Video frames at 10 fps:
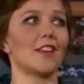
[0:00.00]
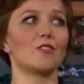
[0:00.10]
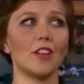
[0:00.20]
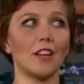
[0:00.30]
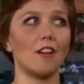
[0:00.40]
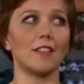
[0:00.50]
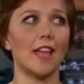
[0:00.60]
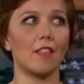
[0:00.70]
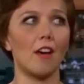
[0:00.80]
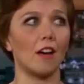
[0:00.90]
Street like
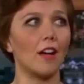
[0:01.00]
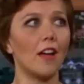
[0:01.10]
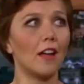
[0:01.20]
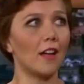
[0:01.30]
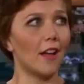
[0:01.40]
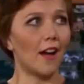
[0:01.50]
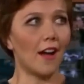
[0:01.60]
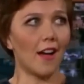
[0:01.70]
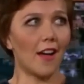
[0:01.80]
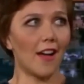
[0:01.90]
drinking all night long. No,
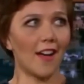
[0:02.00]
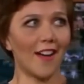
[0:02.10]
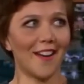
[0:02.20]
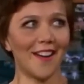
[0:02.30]
none of that.